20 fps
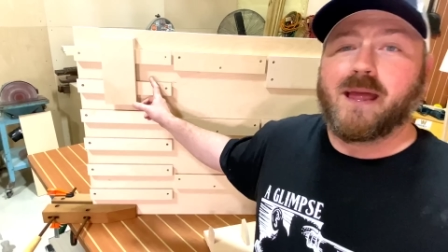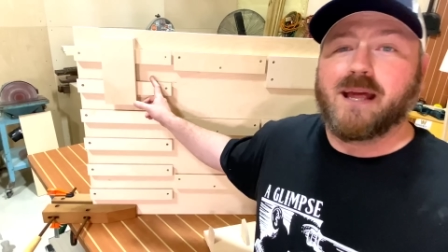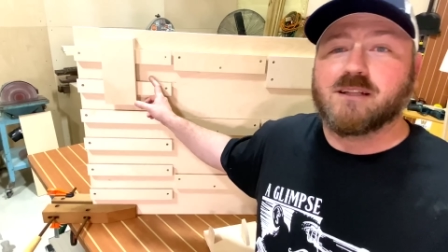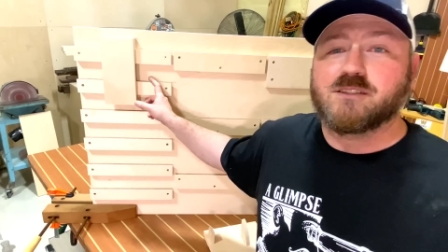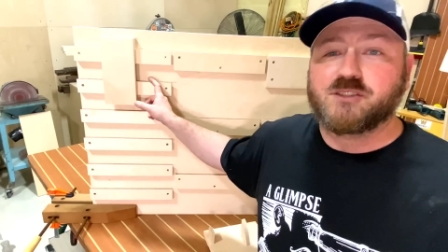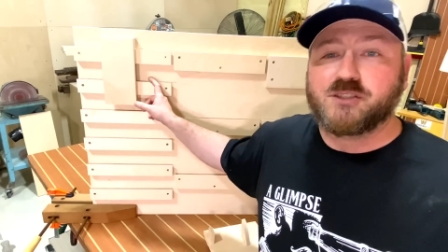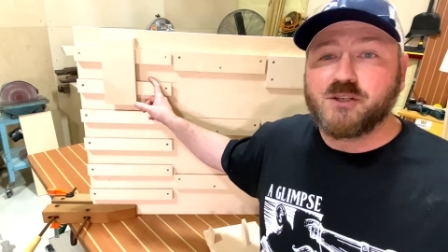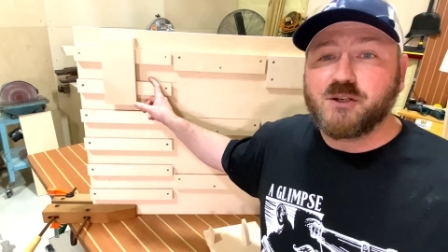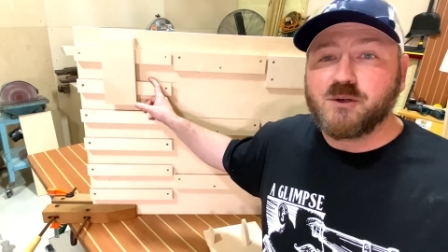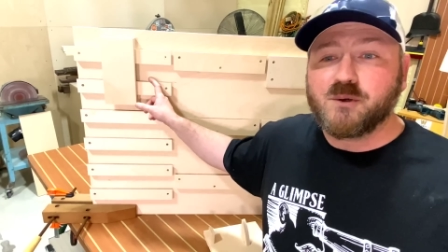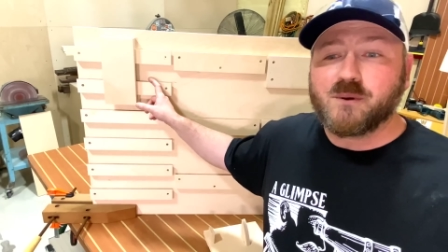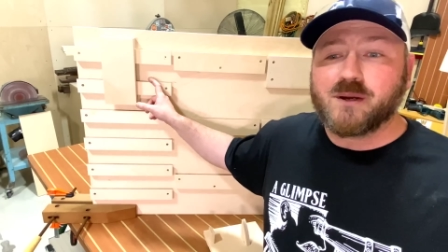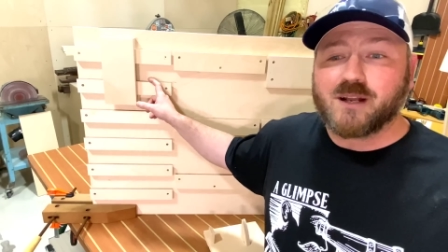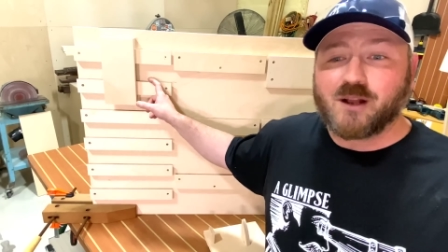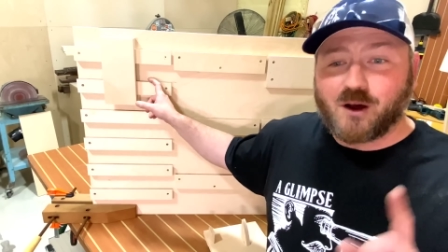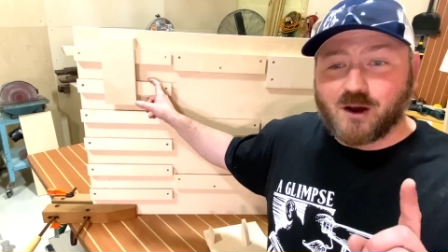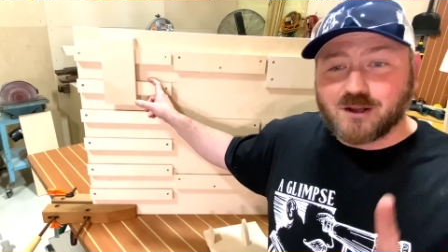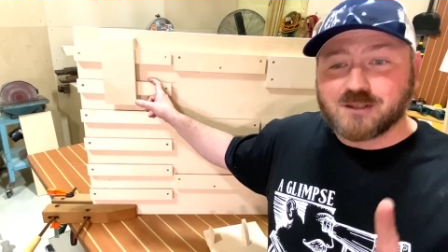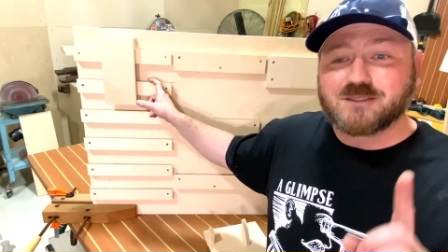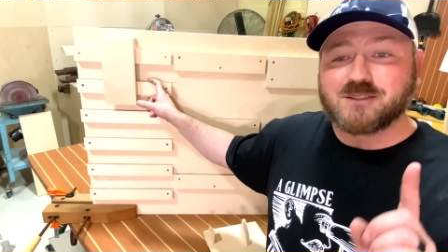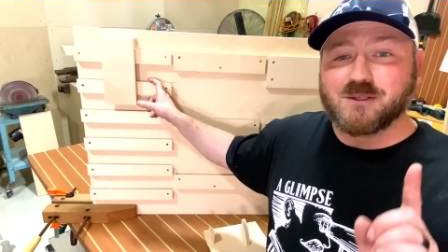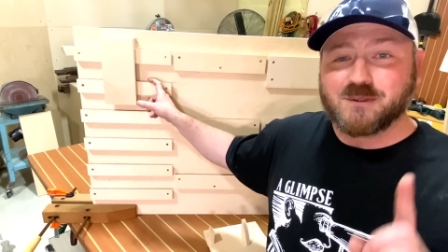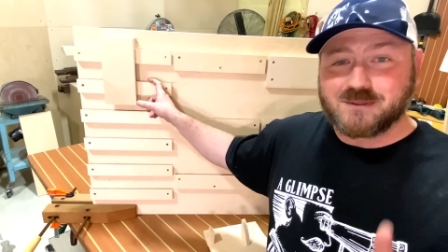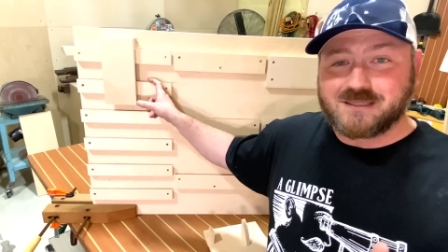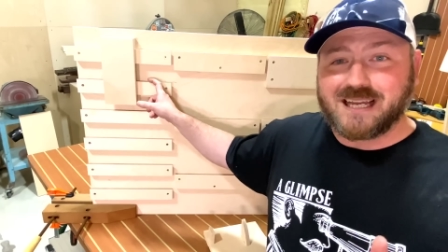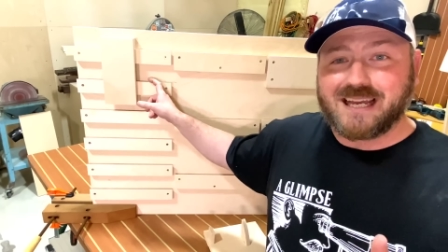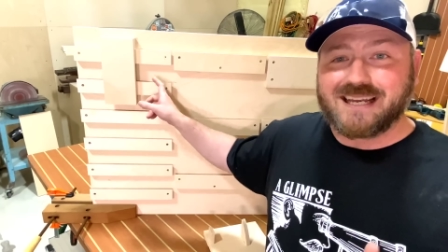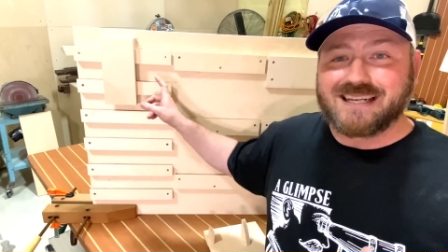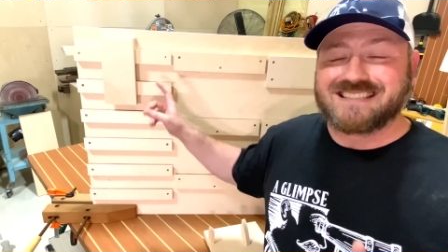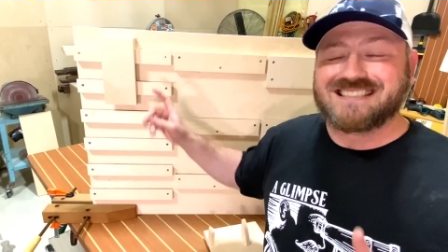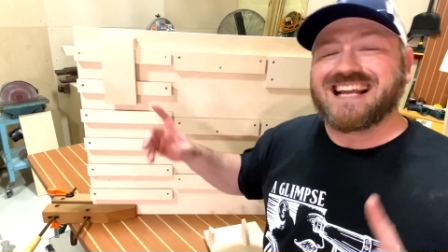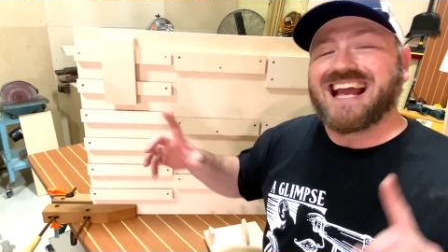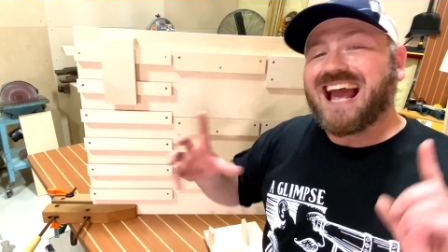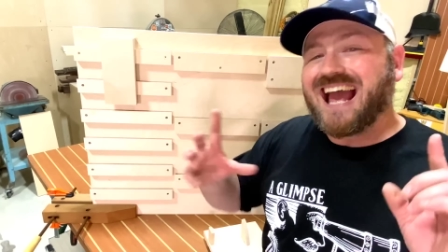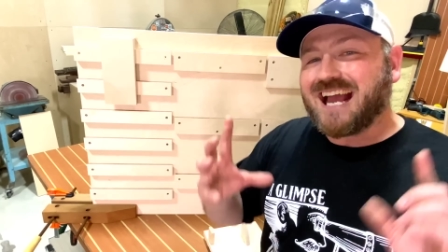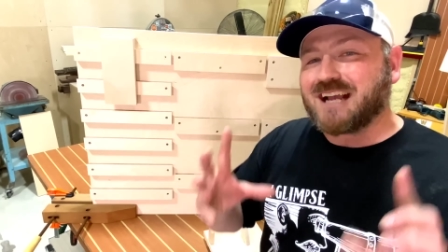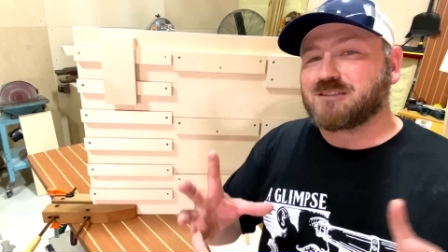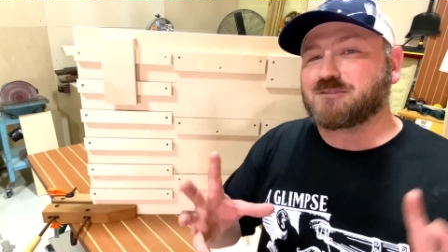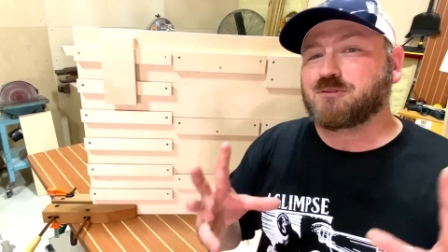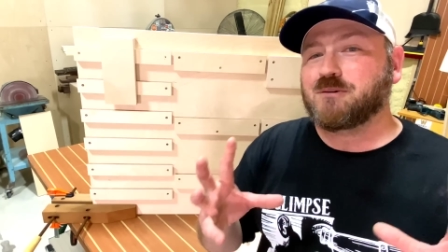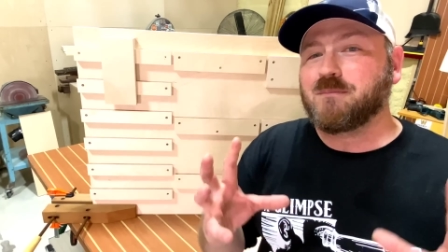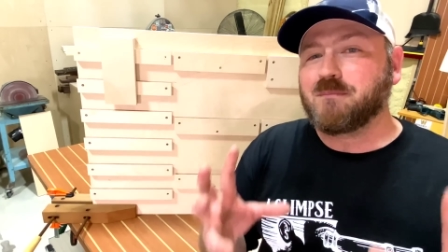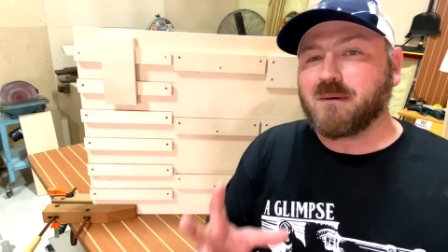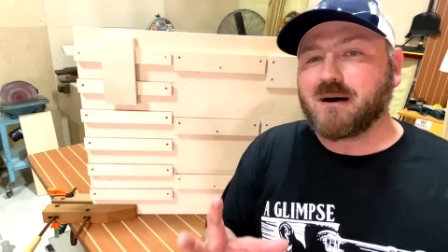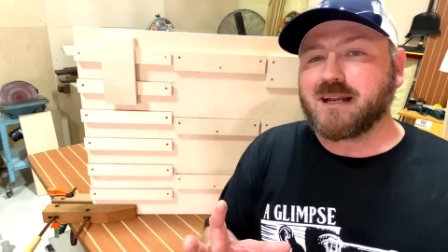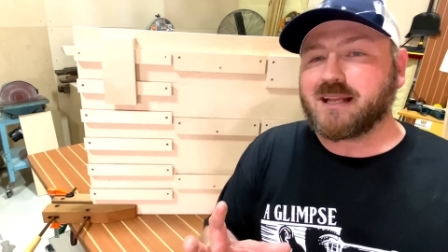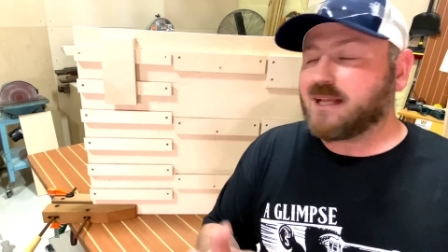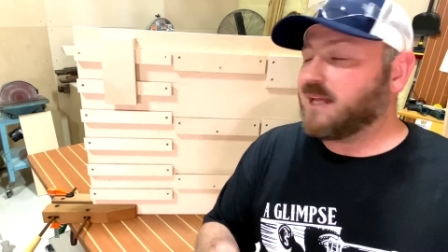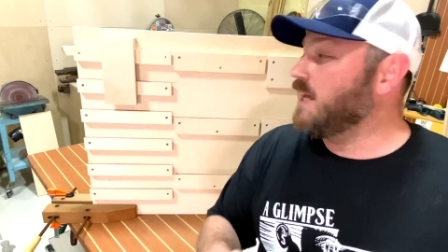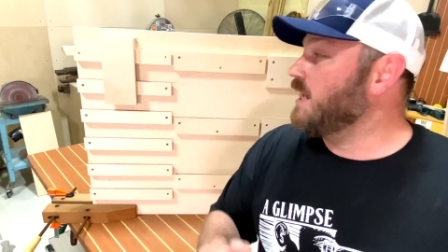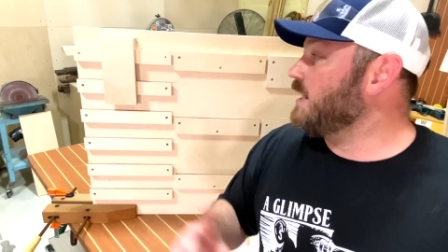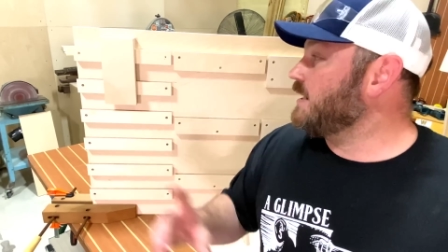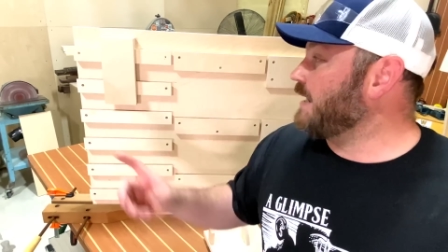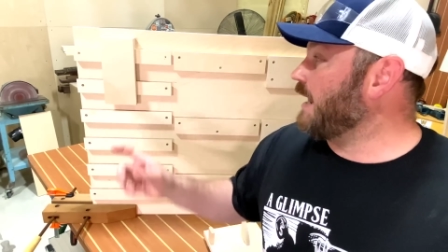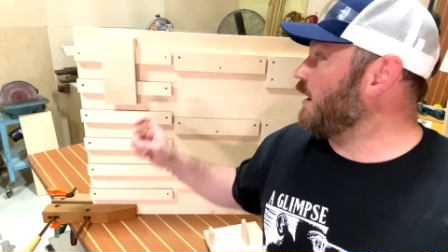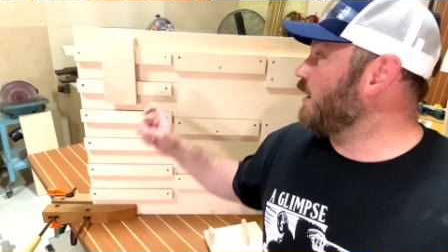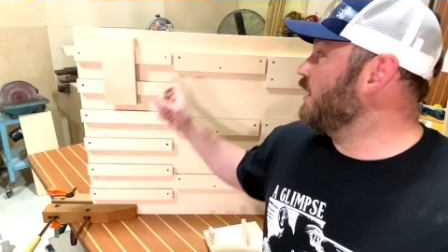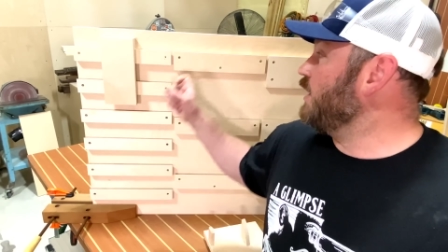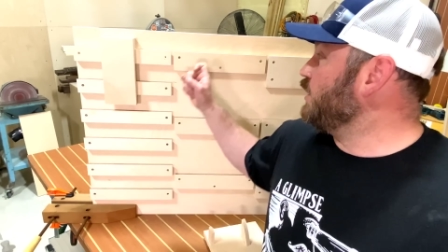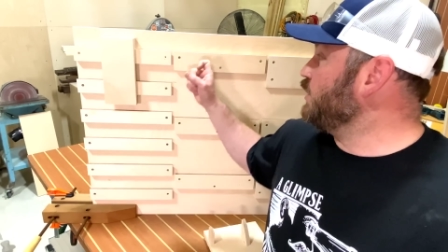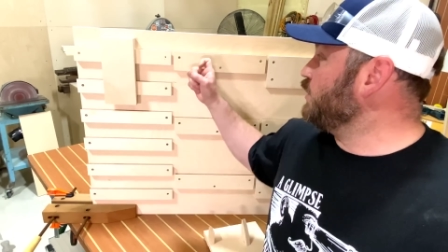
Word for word: And two, it also takes extra money. Now,